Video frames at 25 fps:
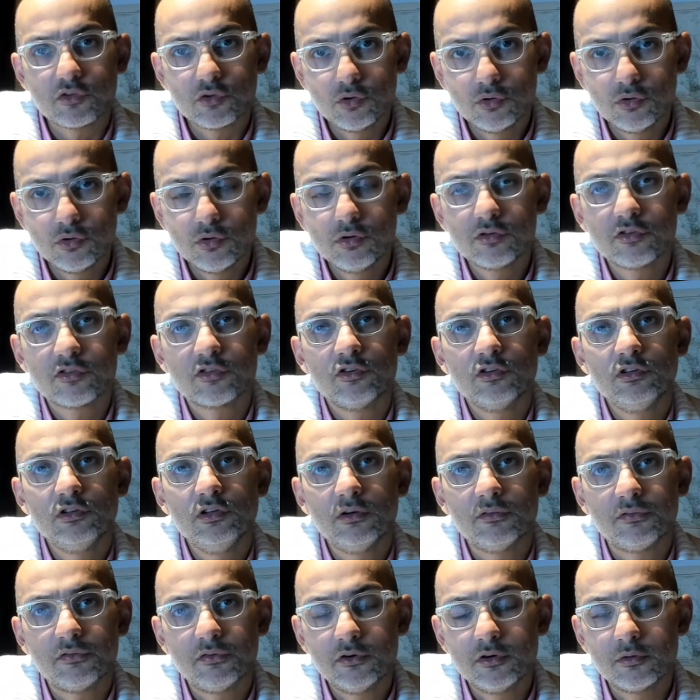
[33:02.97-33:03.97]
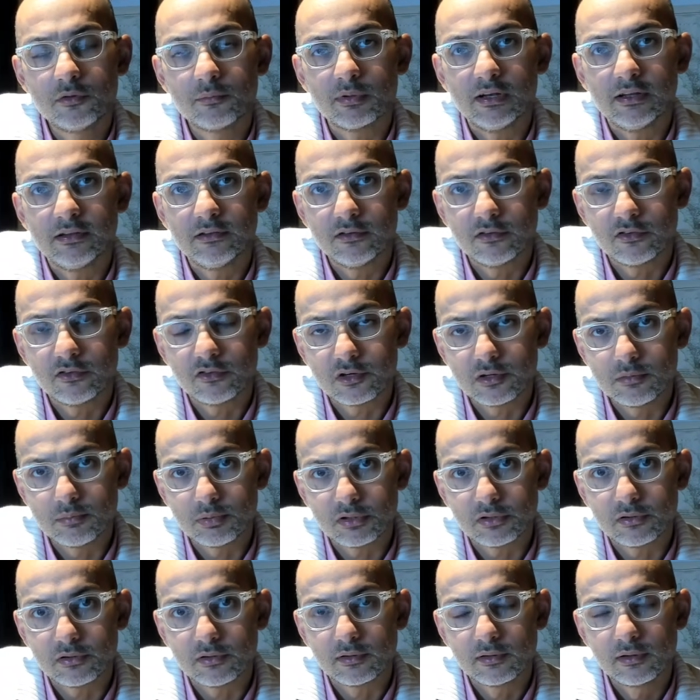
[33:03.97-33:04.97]
also uniformly
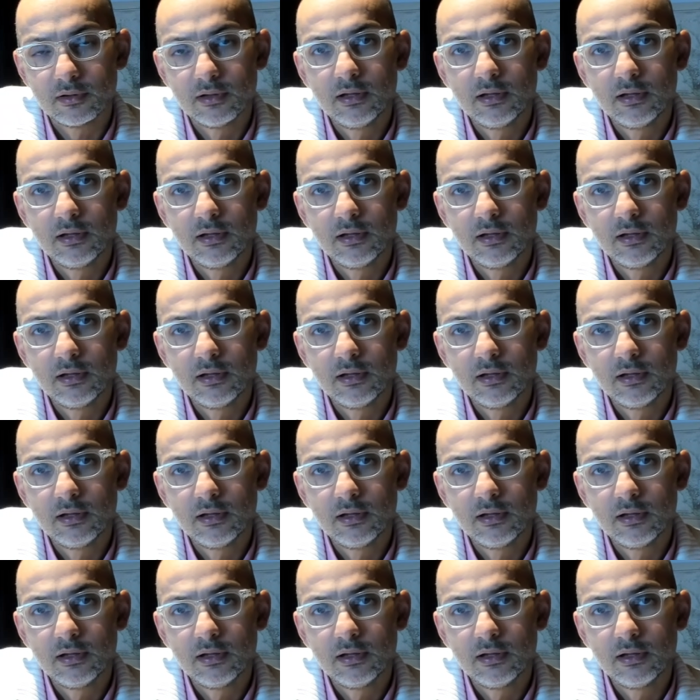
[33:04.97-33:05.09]
distributed.